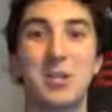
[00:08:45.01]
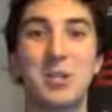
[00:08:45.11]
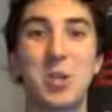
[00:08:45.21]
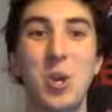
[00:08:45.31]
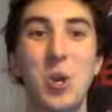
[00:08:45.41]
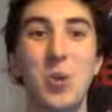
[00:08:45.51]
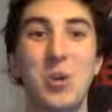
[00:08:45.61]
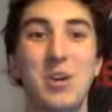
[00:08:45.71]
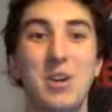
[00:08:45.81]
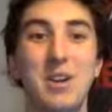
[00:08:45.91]
2,
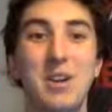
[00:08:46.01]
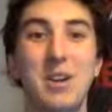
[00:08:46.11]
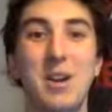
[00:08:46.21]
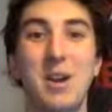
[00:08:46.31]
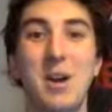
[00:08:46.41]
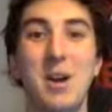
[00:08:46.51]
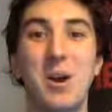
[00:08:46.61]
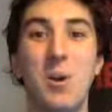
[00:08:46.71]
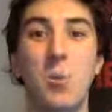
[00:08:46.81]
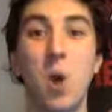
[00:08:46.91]

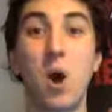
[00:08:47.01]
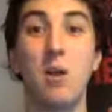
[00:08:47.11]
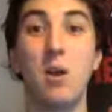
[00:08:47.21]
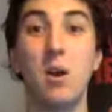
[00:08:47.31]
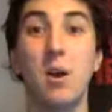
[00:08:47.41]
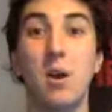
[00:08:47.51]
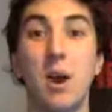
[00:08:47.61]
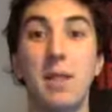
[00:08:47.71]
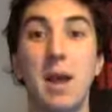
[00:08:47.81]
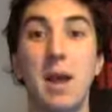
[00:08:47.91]
1,
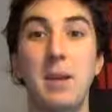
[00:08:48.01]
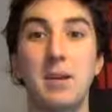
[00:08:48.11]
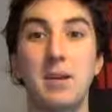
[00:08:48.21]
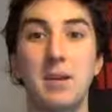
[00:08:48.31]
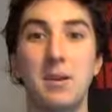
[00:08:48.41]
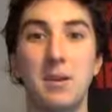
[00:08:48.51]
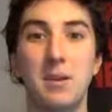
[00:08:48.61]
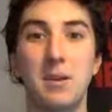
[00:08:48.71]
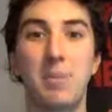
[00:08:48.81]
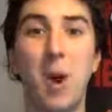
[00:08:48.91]
and then
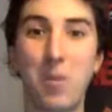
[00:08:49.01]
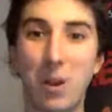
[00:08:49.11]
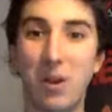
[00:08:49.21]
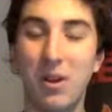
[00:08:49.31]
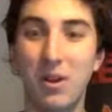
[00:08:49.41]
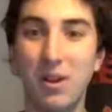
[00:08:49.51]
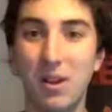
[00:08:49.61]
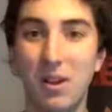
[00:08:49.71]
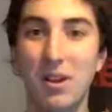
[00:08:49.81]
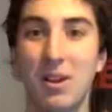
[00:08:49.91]
pop
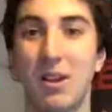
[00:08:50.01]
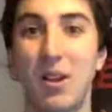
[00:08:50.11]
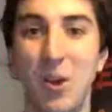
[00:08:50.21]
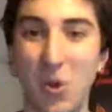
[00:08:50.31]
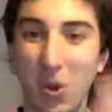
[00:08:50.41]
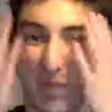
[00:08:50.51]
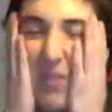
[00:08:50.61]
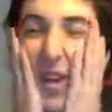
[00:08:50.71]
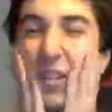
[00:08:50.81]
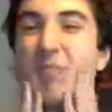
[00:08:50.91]
all over your
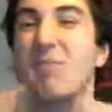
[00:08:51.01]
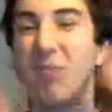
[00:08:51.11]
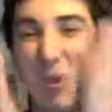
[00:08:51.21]
face.